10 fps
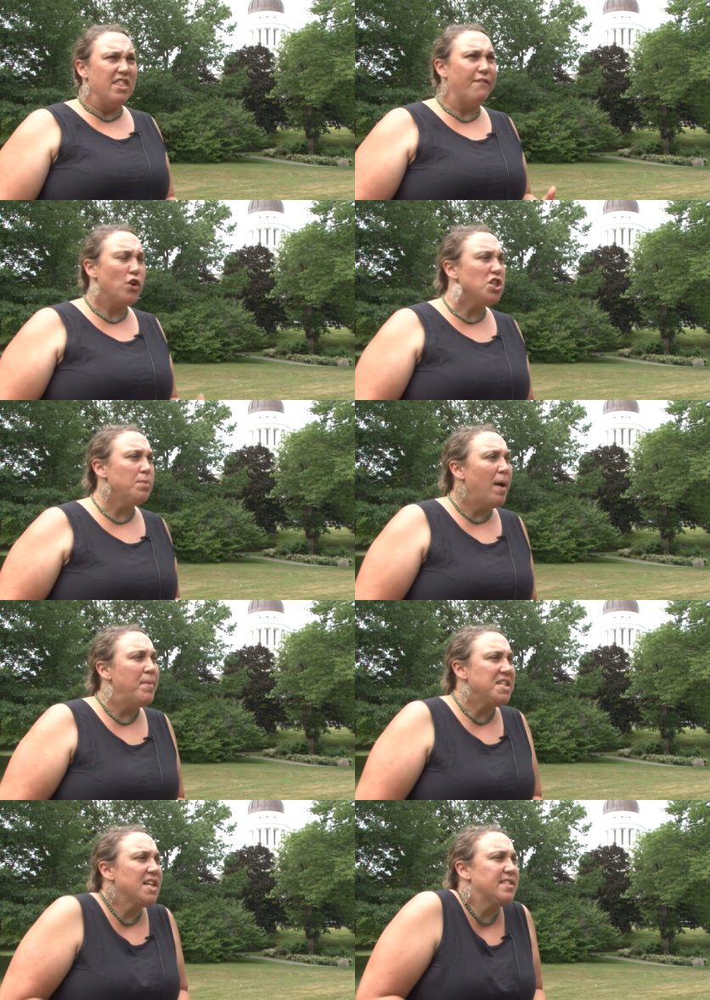The First
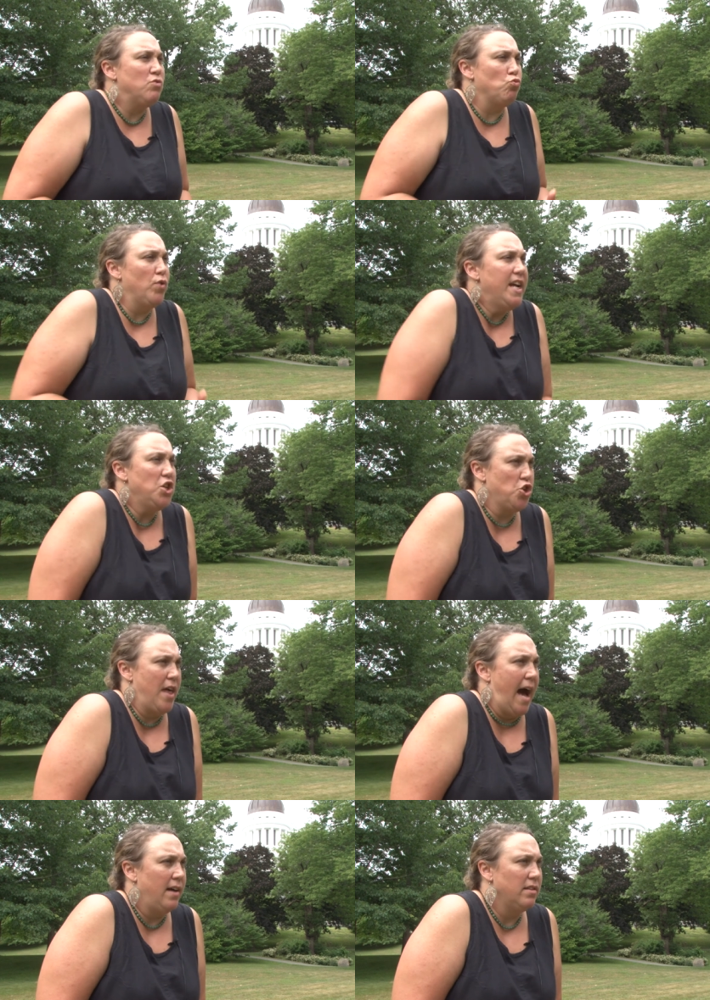Amendment doesn't reach
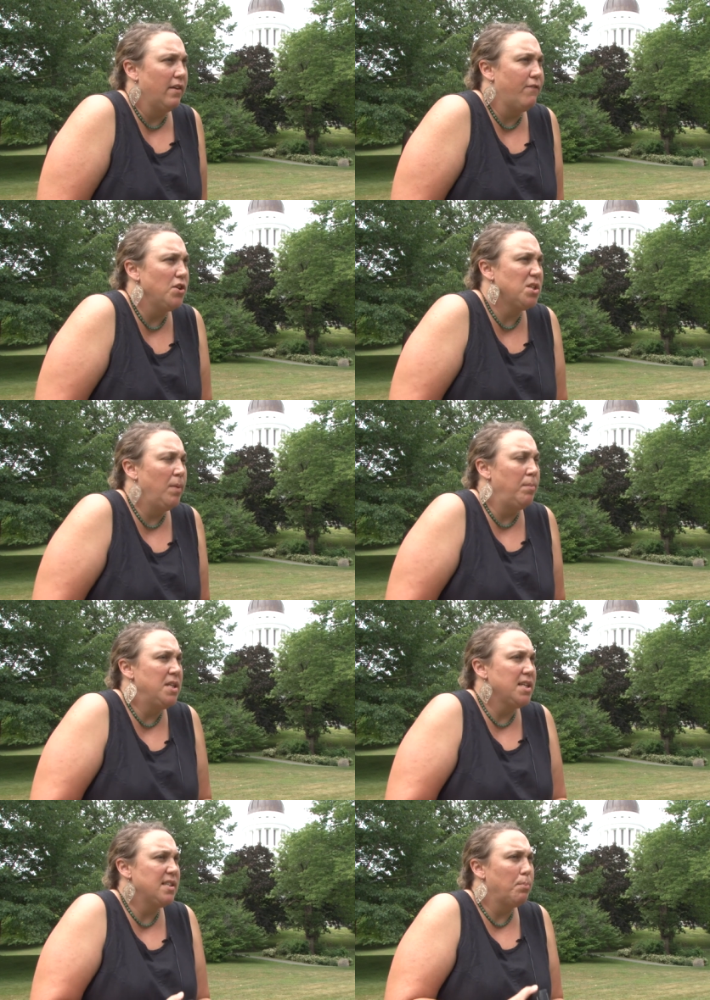that. The First
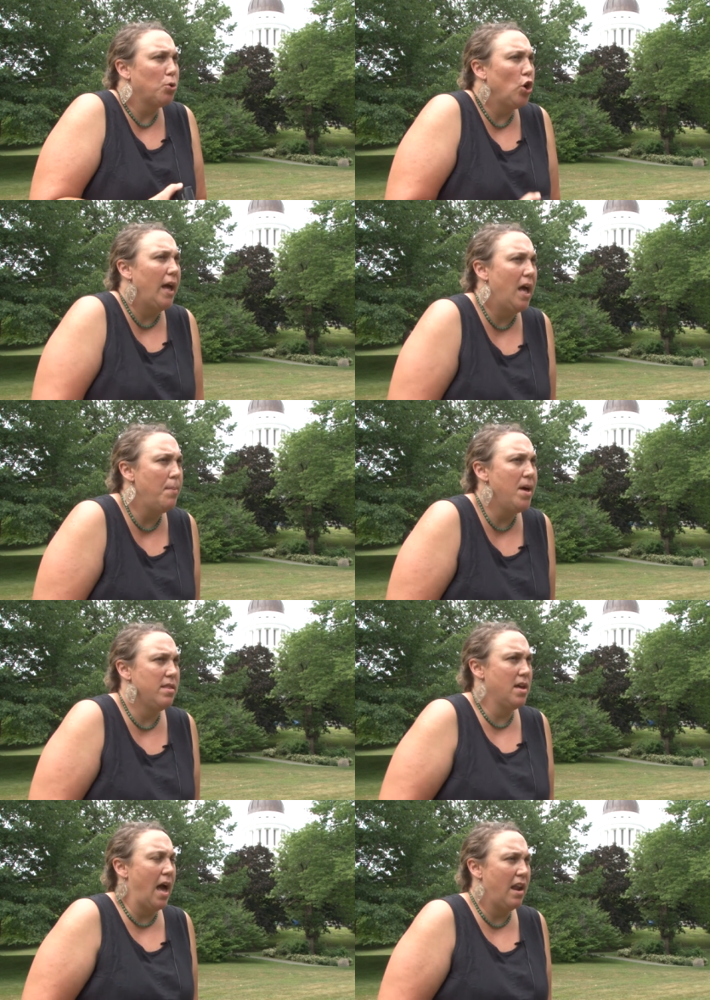Amendment doesn't
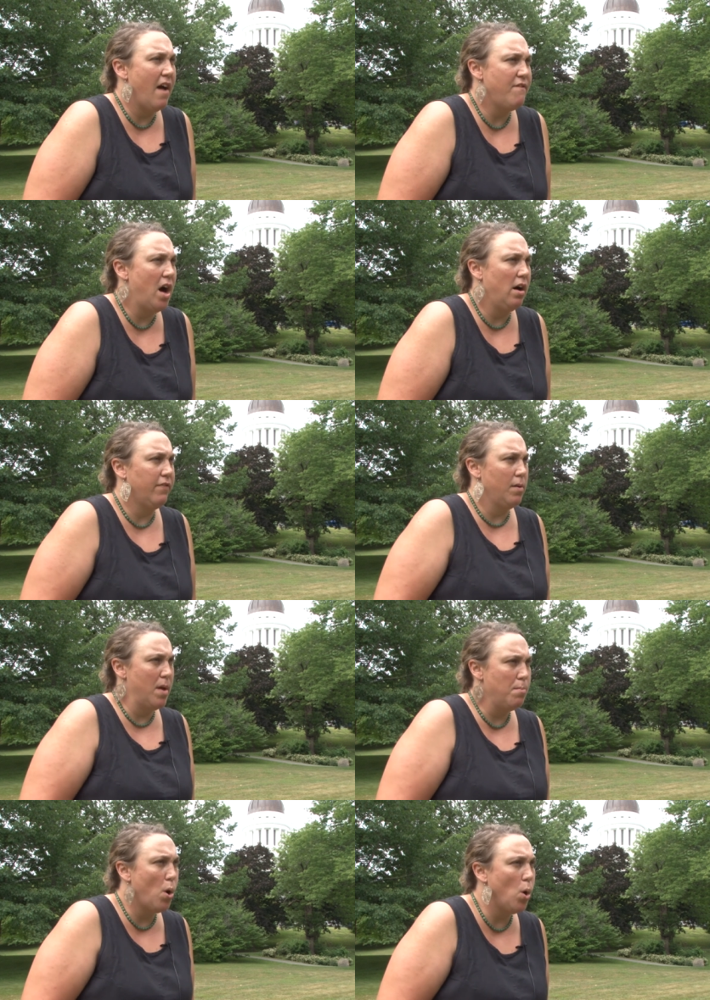prohibit the NFL from
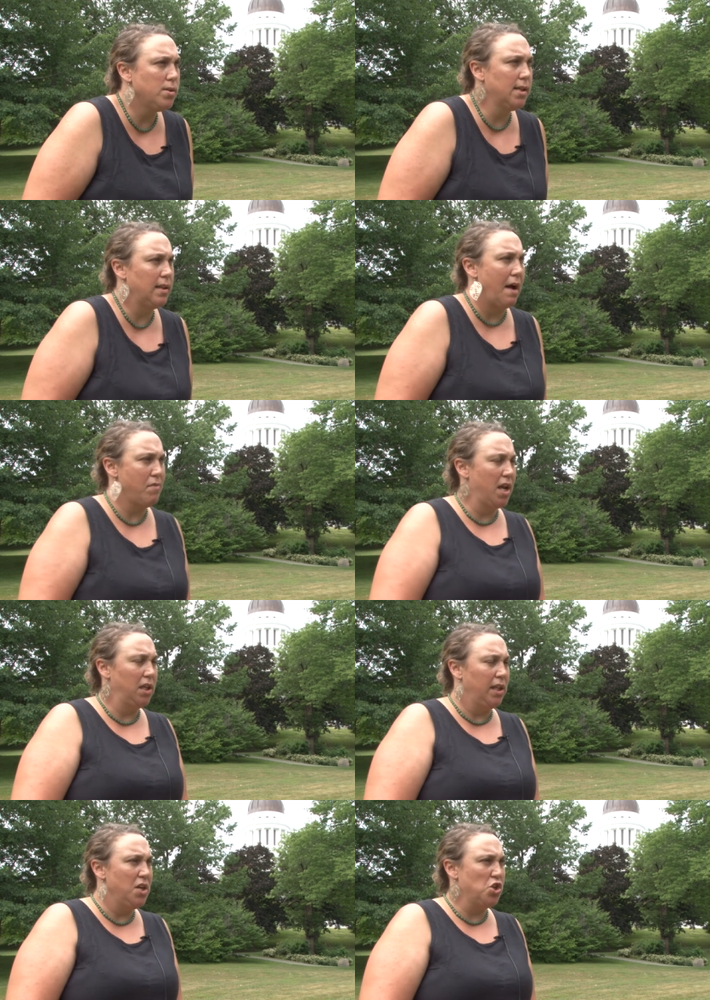imposing that
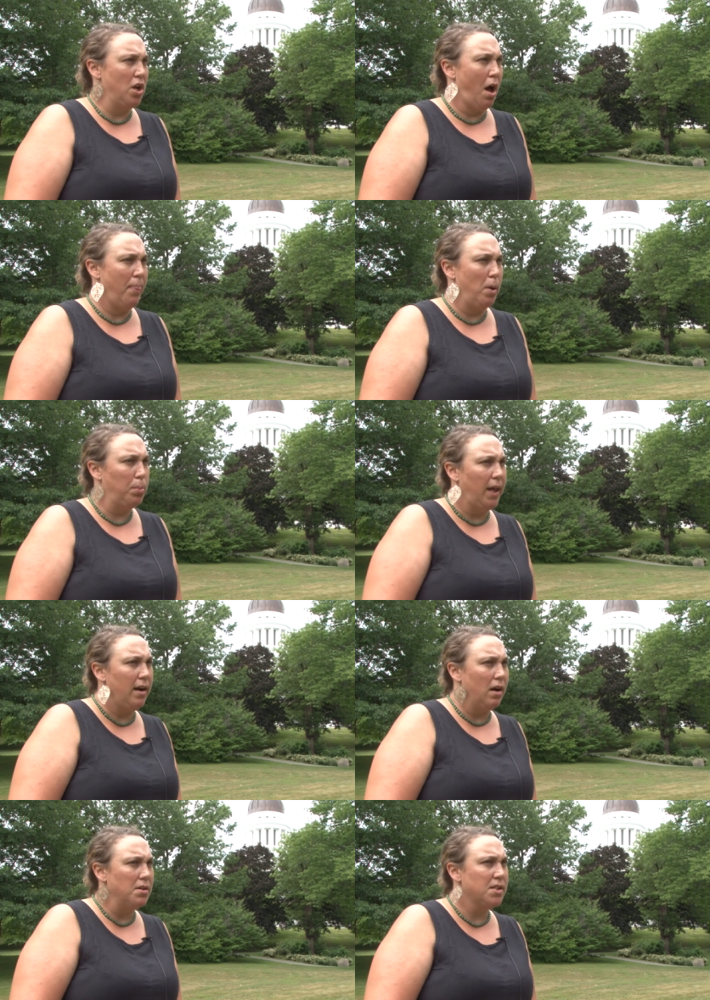regulation on their
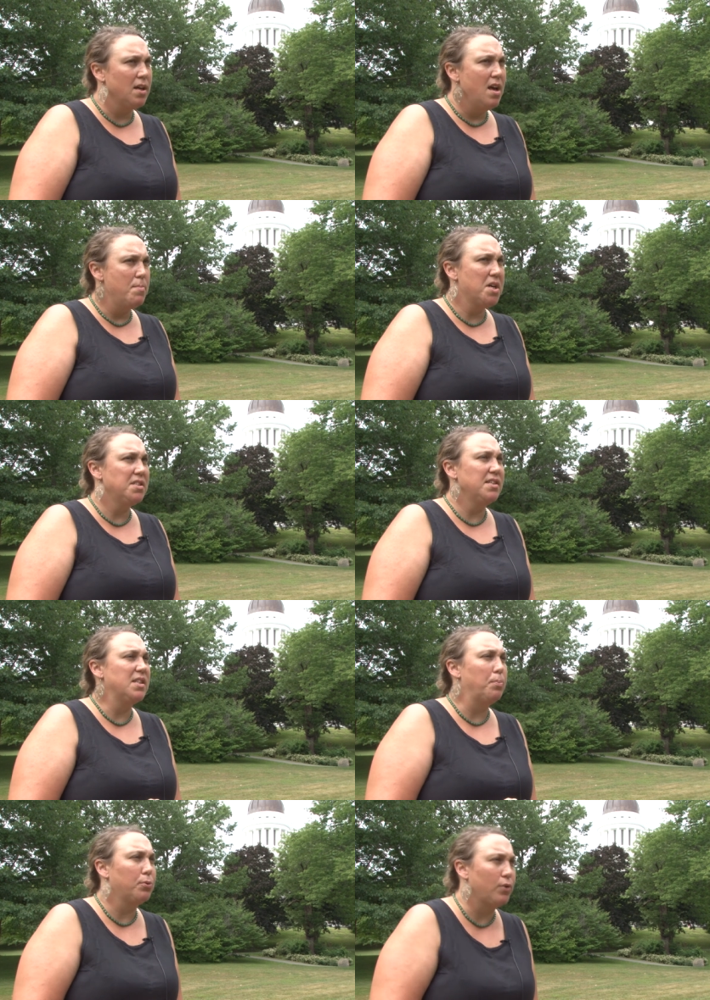players because it's
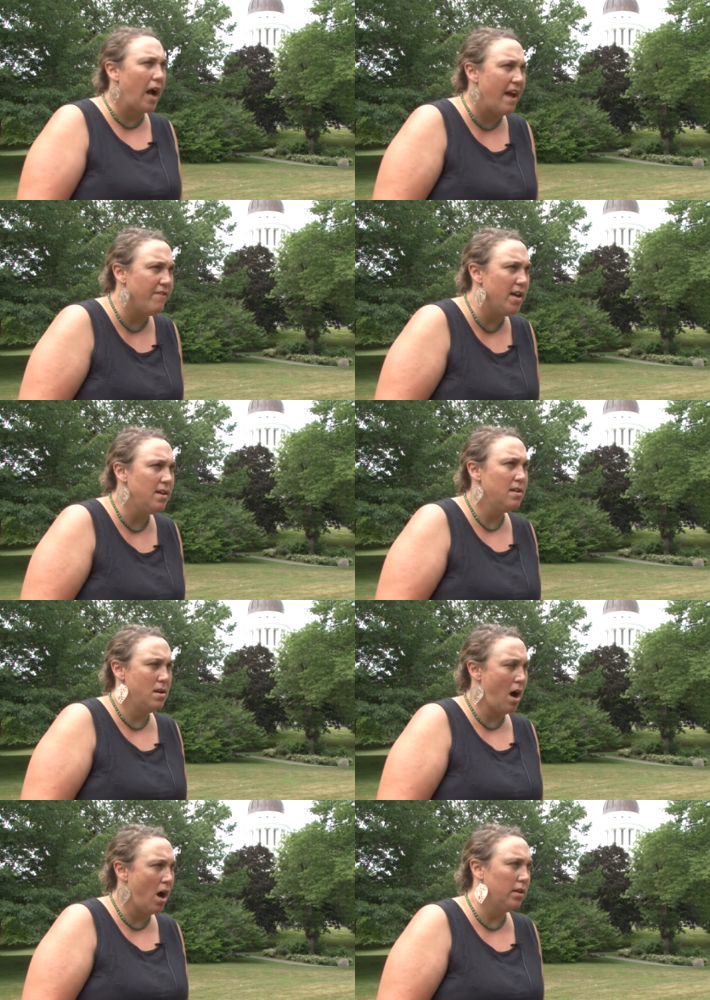a private,
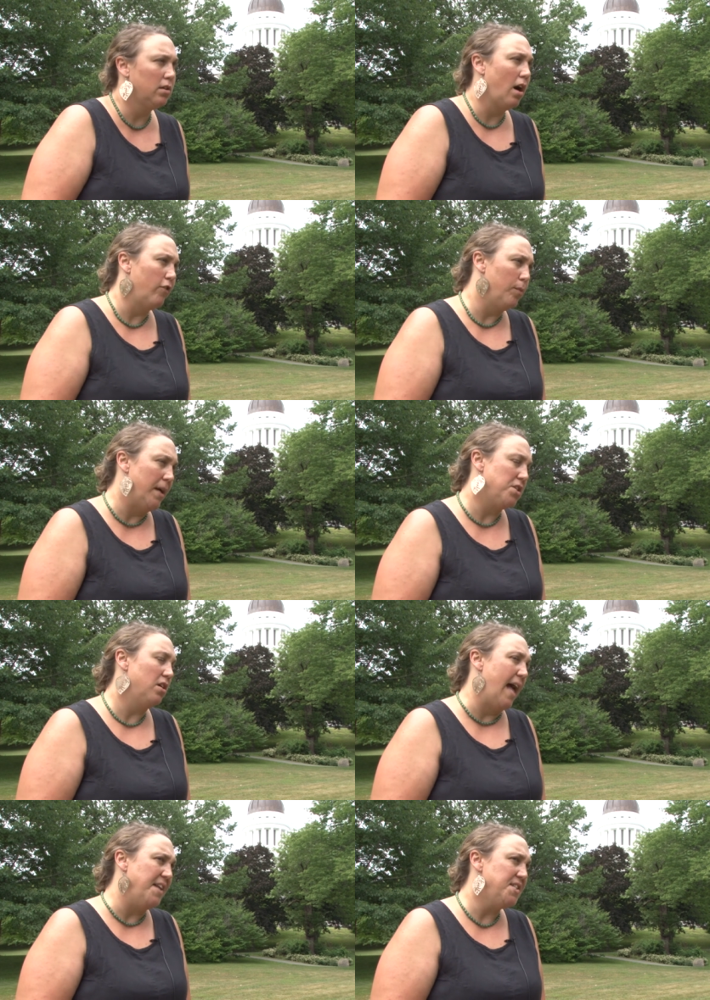non
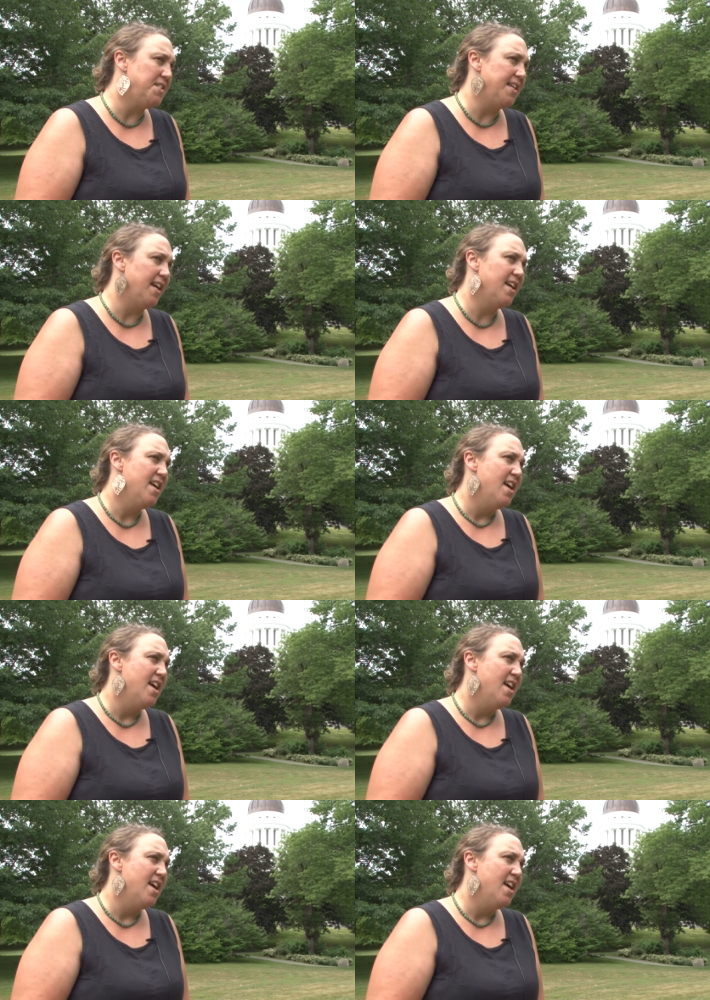governmental entity.